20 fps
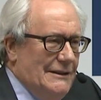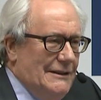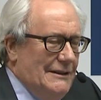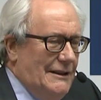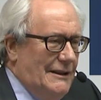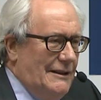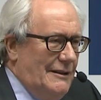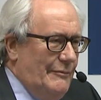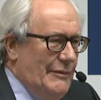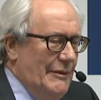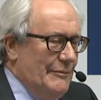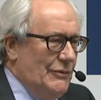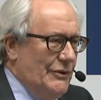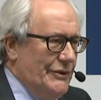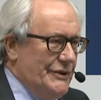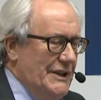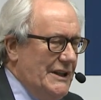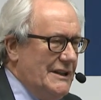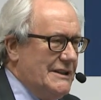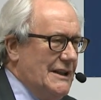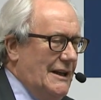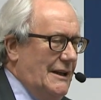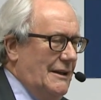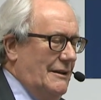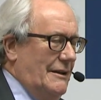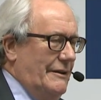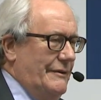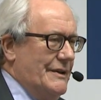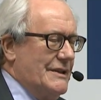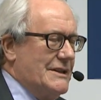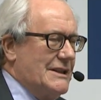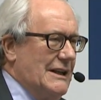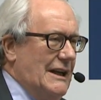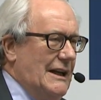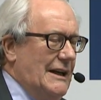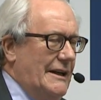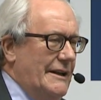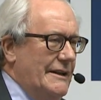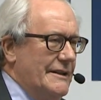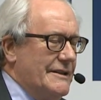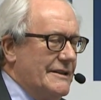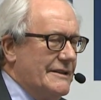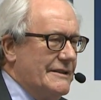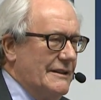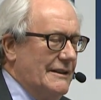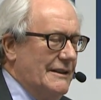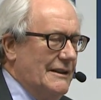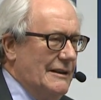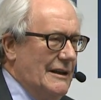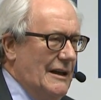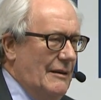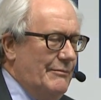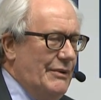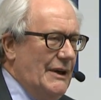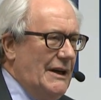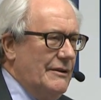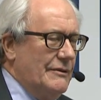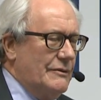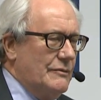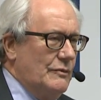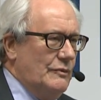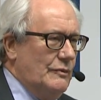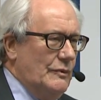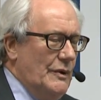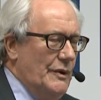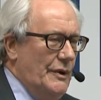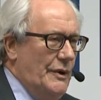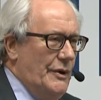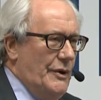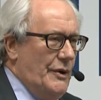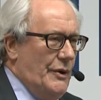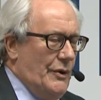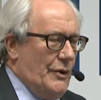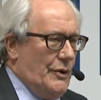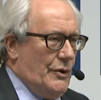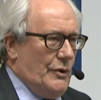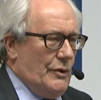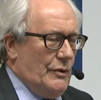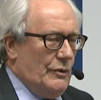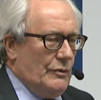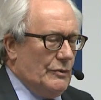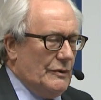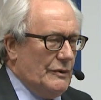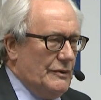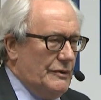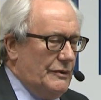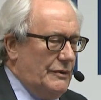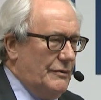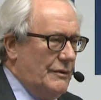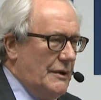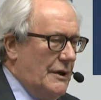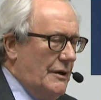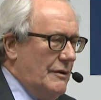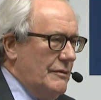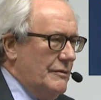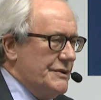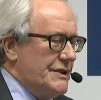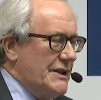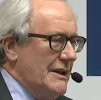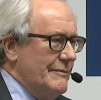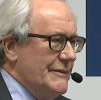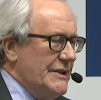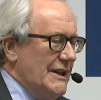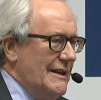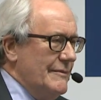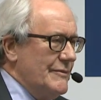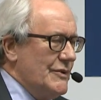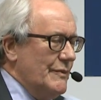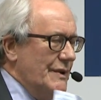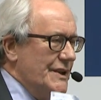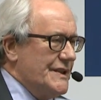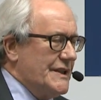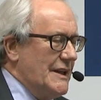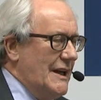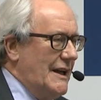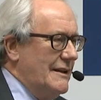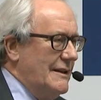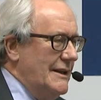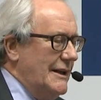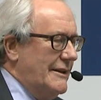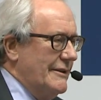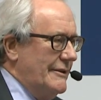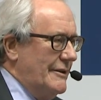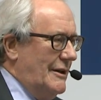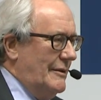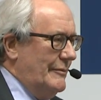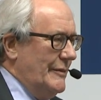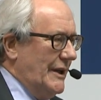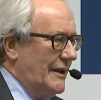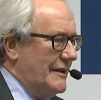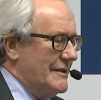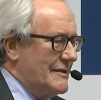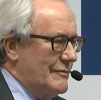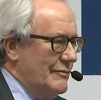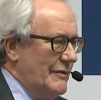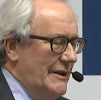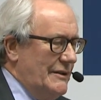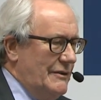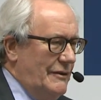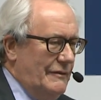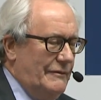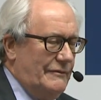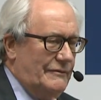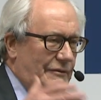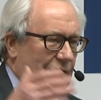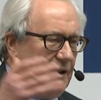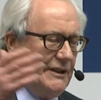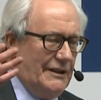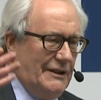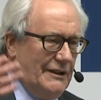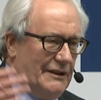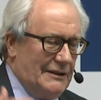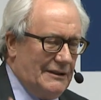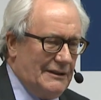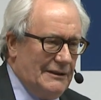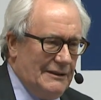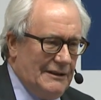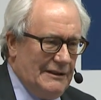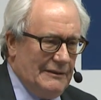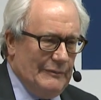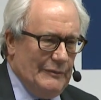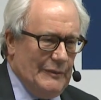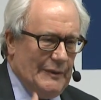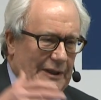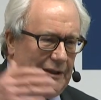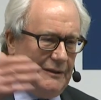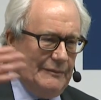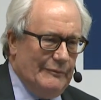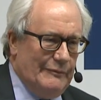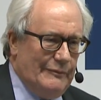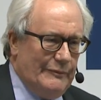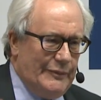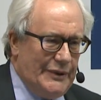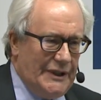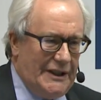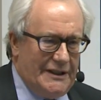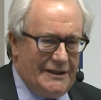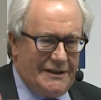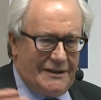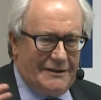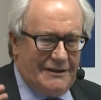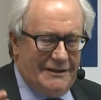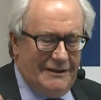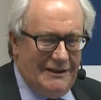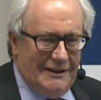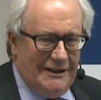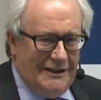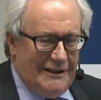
a little bit more detail on the slides, about, you know, sometimes we say in economics, when you've written a big piece,